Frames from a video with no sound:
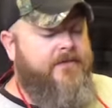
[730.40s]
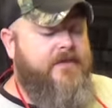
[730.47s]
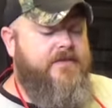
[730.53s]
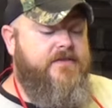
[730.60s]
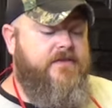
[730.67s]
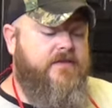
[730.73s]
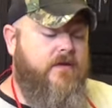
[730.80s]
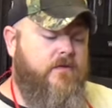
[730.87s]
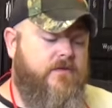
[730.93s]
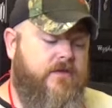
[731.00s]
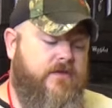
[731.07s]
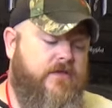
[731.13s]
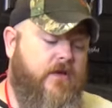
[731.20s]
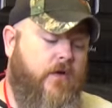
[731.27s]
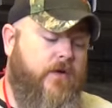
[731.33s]
this just goes
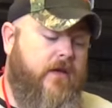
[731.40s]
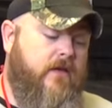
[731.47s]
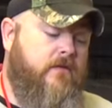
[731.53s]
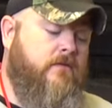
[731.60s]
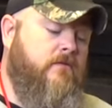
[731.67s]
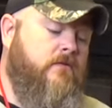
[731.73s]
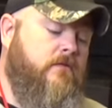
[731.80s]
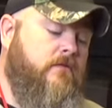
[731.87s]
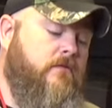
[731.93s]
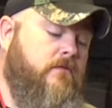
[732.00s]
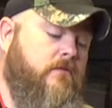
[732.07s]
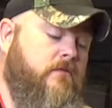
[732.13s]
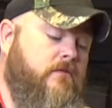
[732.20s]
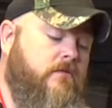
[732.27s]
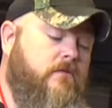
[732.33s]
to show you,
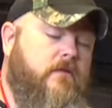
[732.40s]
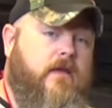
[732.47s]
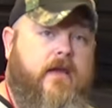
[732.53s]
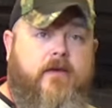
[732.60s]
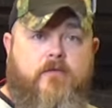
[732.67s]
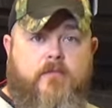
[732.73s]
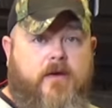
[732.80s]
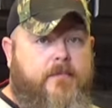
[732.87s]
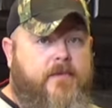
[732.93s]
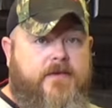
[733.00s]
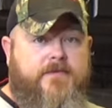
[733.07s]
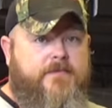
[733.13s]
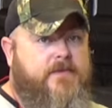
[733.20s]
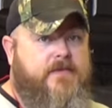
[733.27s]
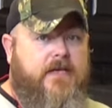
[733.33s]
everybody
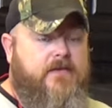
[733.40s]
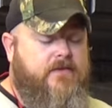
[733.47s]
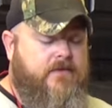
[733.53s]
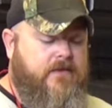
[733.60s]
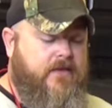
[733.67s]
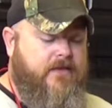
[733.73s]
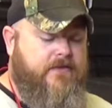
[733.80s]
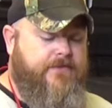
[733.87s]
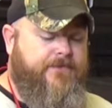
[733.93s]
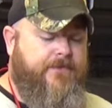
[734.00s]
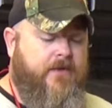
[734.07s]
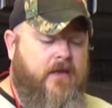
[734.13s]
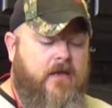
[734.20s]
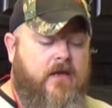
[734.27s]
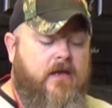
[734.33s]
makes mistakes in the kitchen.
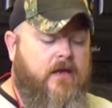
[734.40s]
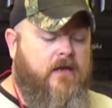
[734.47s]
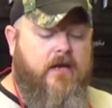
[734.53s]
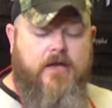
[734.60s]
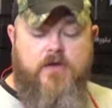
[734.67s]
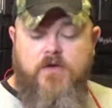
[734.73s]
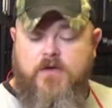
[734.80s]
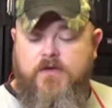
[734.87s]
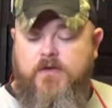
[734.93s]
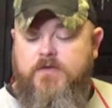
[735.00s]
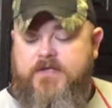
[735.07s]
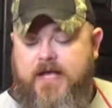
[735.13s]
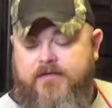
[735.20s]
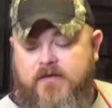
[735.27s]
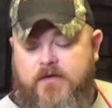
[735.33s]
Yeah. Now you could
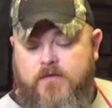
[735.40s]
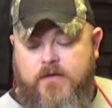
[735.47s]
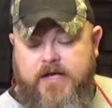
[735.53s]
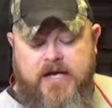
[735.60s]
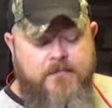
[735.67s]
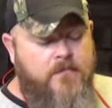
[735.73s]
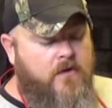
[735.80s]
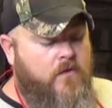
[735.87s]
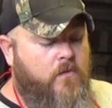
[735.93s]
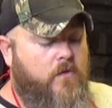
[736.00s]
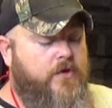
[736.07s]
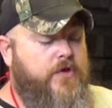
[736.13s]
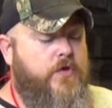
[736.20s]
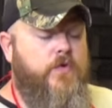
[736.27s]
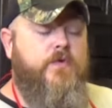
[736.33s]
use heavy cream.
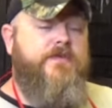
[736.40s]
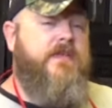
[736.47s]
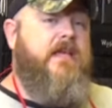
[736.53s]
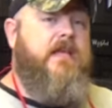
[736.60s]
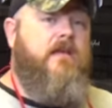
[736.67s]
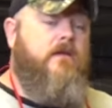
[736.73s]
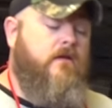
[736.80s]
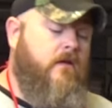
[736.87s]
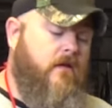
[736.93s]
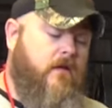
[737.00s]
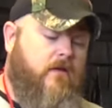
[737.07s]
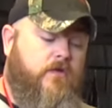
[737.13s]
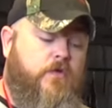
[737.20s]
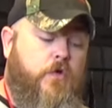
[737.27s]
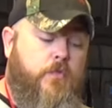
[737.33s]
We're using
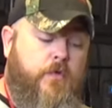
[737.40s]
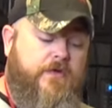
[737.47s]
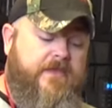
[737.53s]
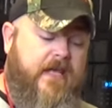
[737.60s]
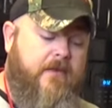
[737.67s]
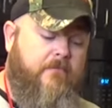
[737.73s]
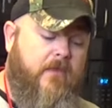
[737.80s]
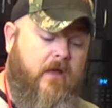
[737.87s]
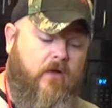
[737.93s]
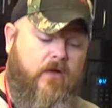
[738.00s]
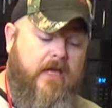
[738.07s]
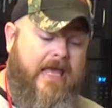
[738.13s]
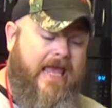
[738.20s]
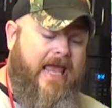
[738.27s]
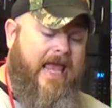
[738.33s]
two percent
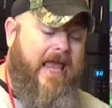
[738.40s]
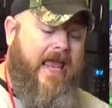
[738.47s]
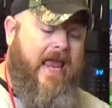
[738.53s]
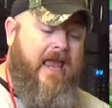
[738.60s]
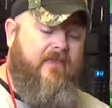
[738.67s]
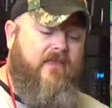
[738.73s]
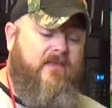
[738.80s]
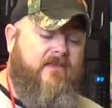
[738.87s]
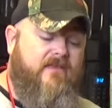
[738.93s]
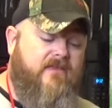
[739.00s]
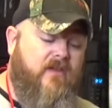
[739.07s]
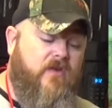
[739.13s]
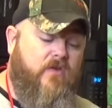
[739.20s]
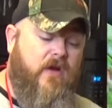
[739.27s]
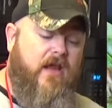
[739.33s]
milk, and this is
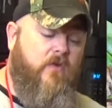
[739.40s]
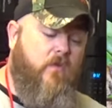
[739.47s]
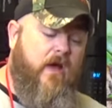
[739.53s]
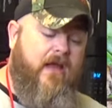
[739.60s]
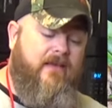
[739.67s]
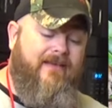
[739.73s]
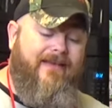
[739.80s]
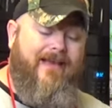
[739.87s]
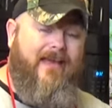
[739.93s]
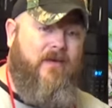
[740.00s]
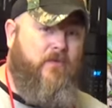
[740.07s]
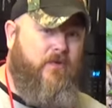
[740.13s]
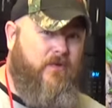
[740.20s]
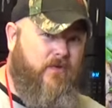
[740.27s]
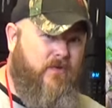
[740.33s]
a great way to kind
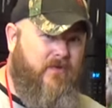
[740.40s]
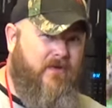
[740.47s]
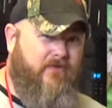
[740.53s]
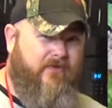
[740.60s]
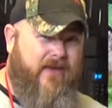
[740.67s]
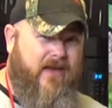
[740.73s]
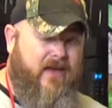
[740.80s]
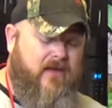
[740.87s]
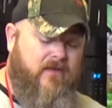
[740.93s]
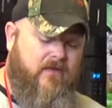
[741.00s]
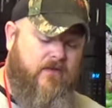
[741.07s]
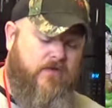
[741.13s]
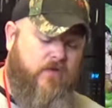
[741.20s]
of reduce the fat in yeah. the